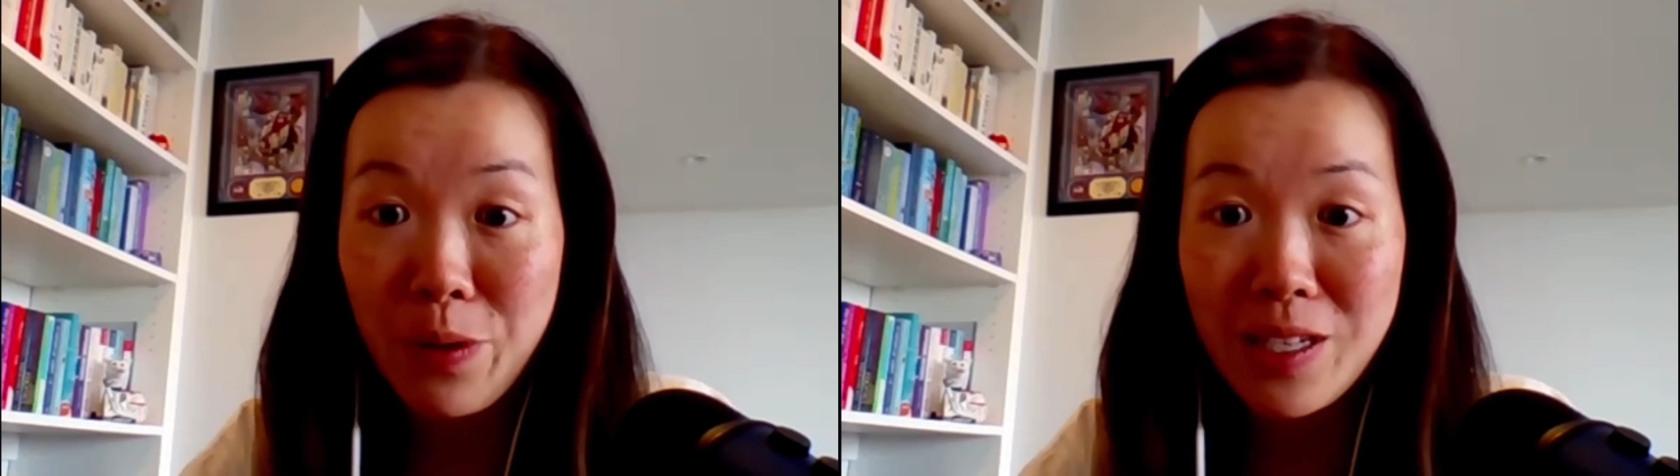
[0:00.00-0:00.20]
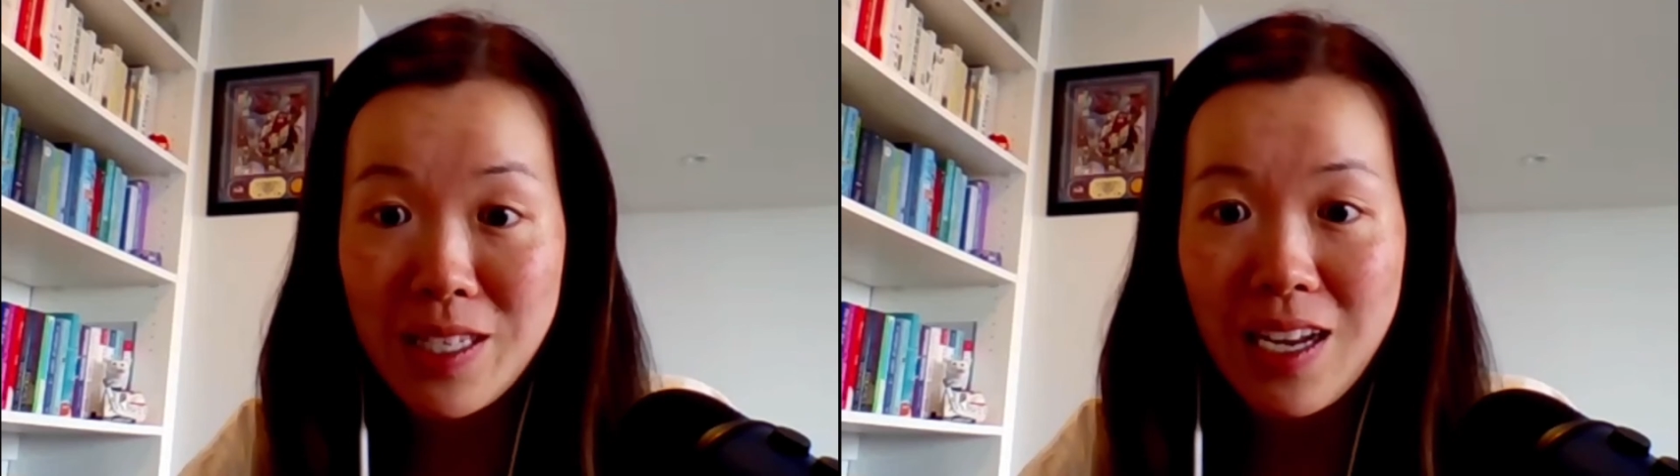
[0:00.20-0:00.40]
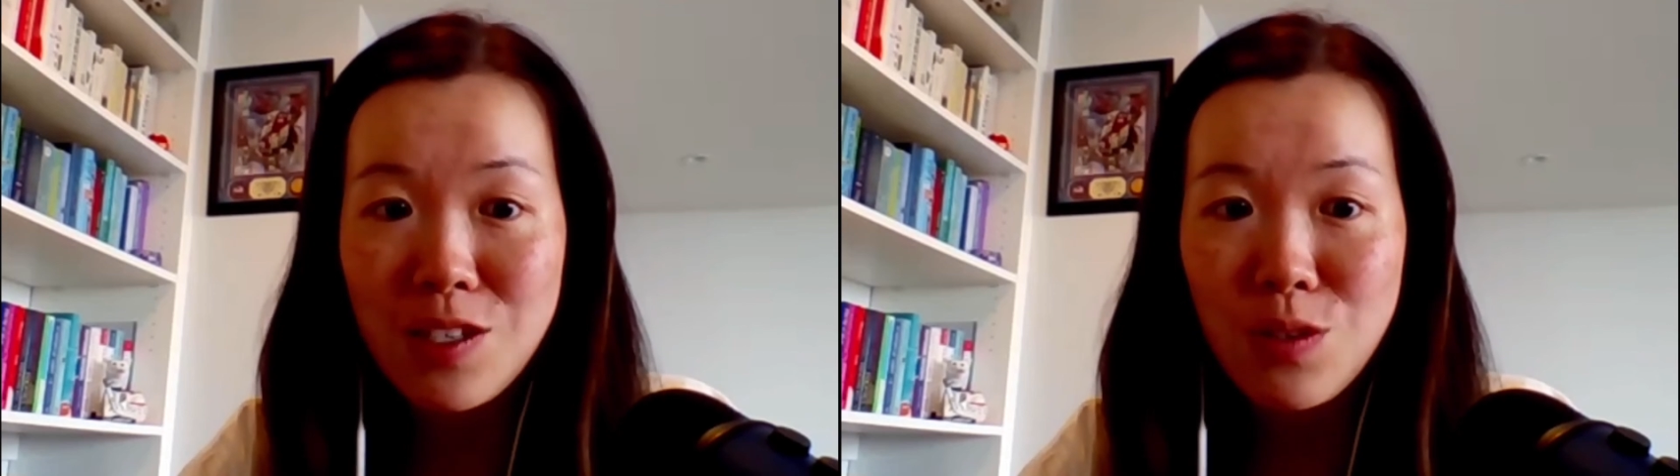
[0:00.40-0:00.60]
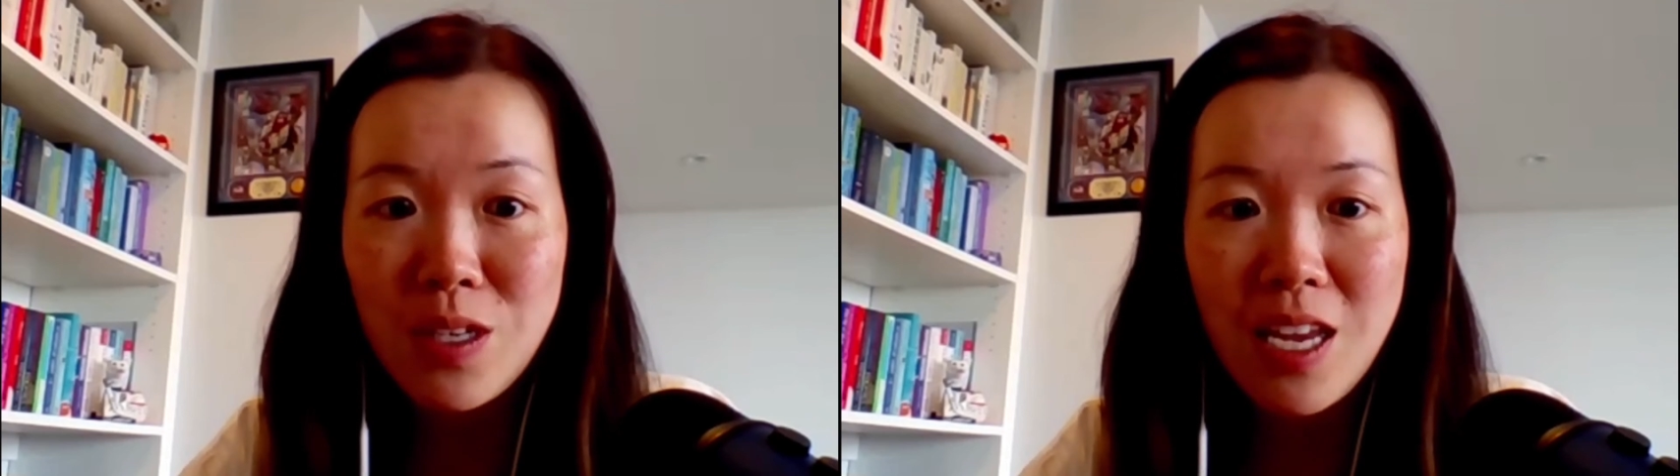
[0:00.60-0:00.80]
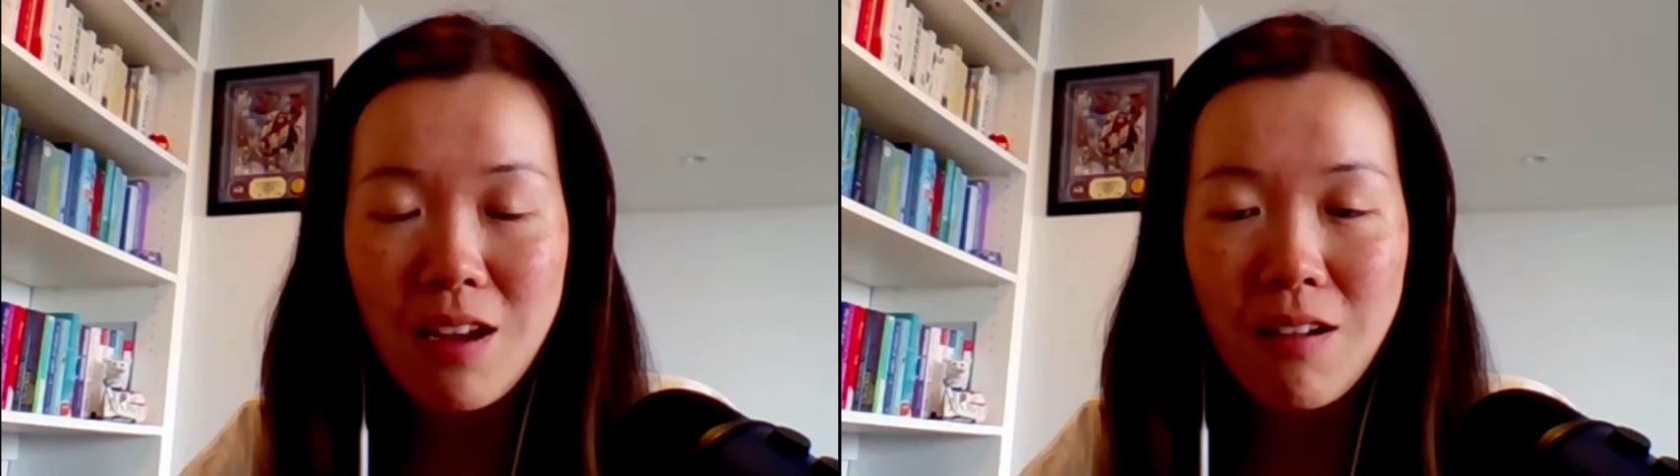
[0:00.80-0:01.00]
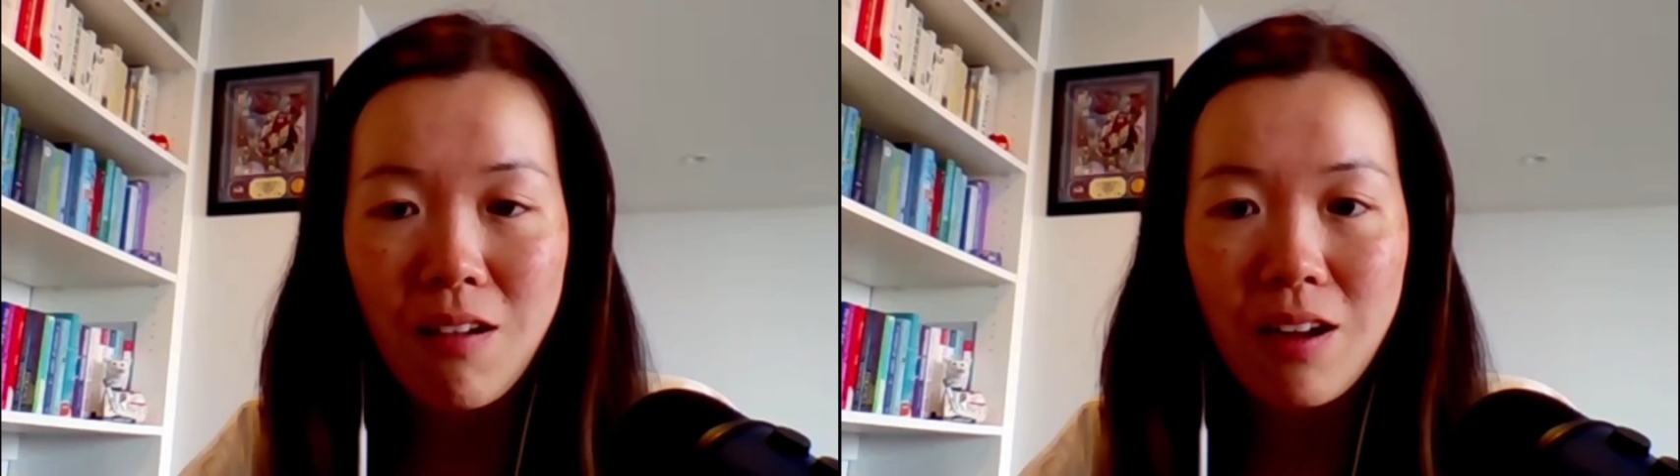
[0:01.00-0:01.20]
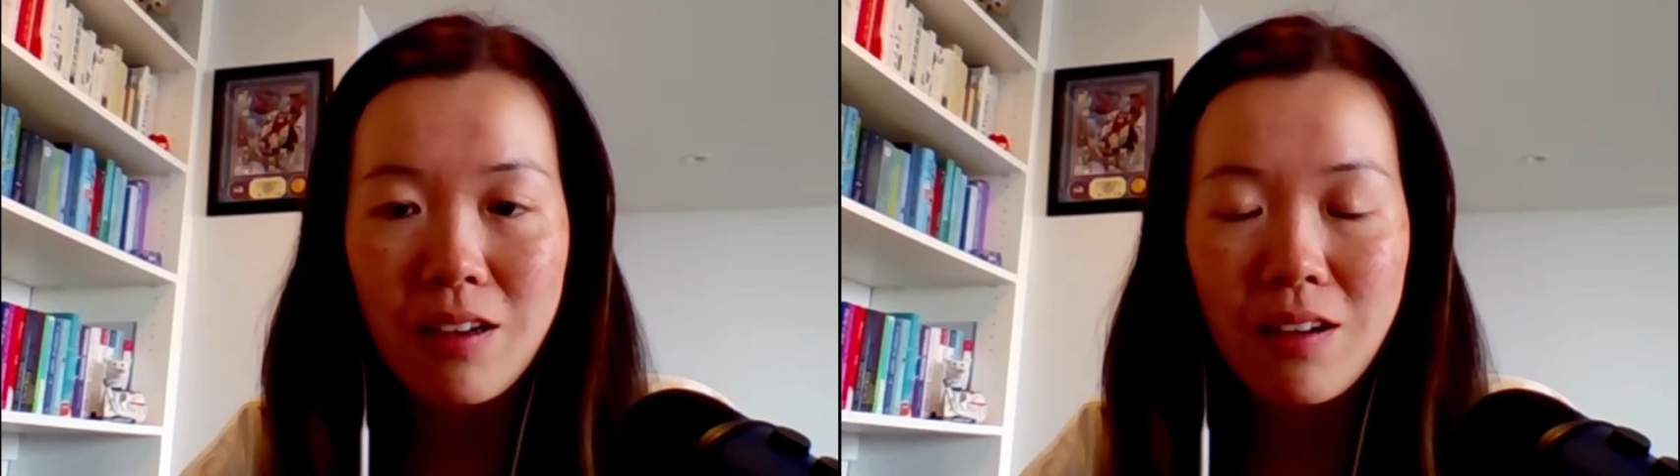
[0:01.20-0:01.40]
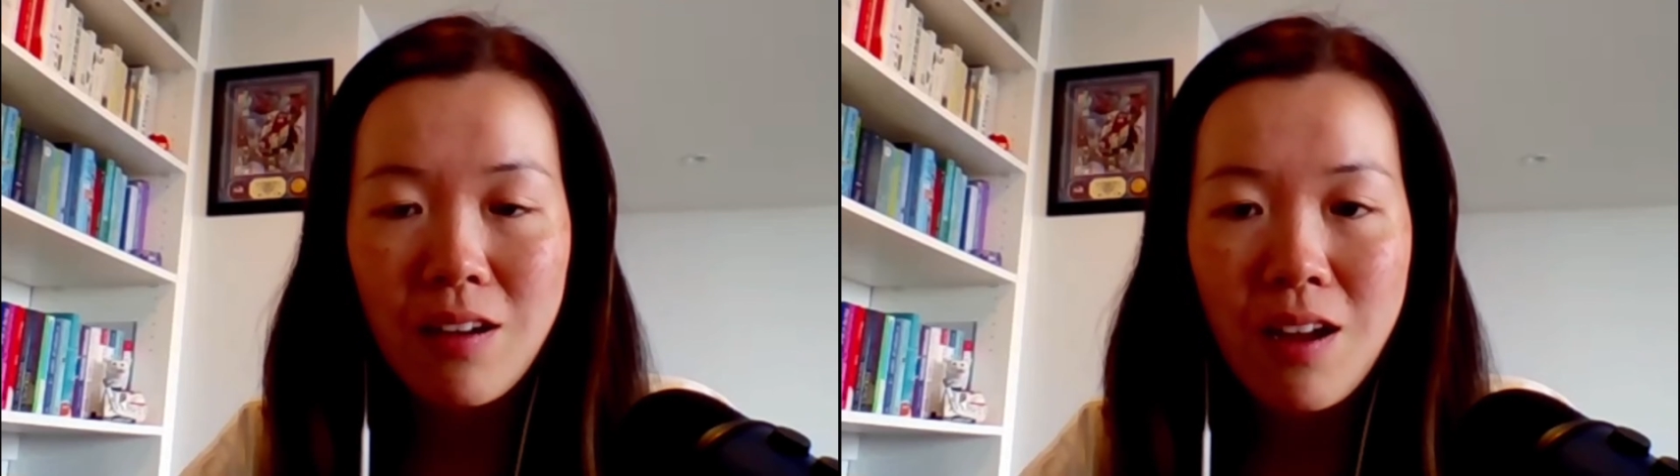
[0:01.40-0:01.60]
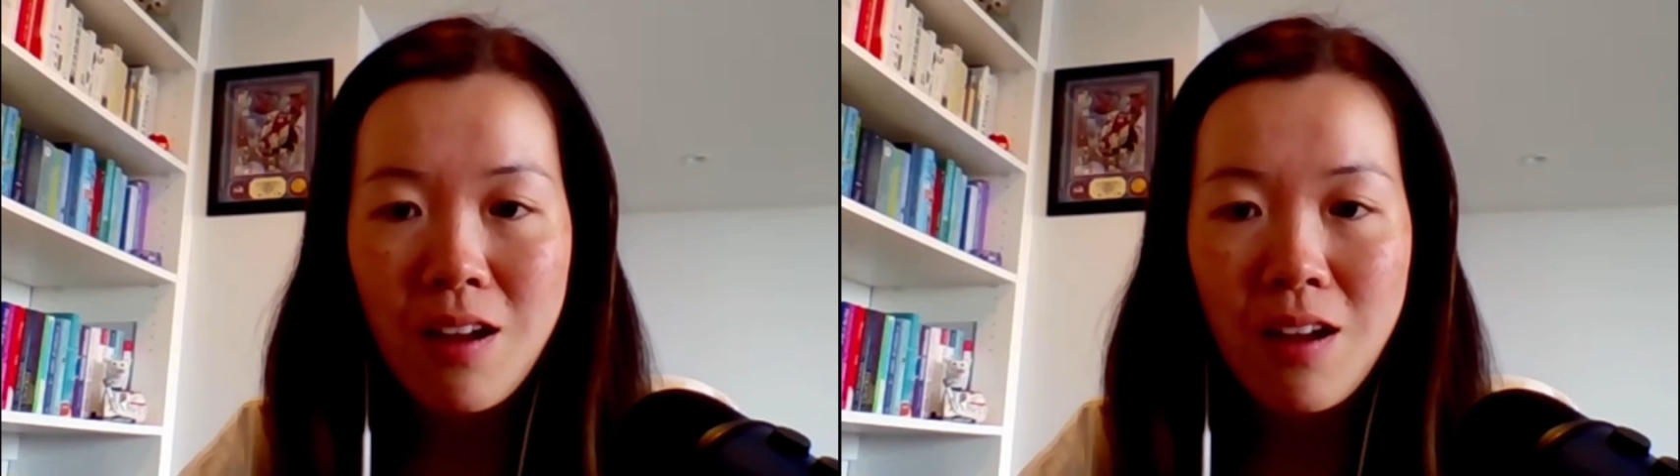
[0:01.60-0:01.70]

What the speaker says: Broadscast, we take on